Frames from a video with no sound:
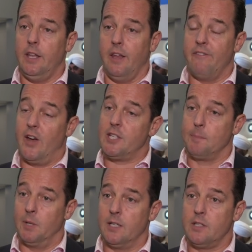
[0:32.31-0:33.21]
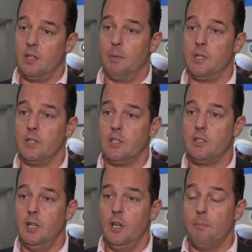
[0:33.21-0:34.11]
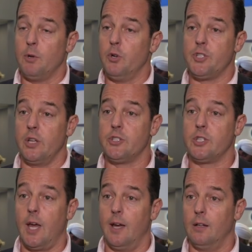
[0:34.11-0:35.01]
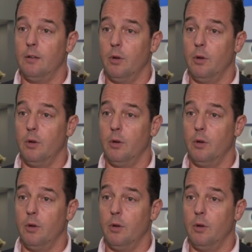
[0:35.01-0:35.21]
the investment into the business, but also the scale.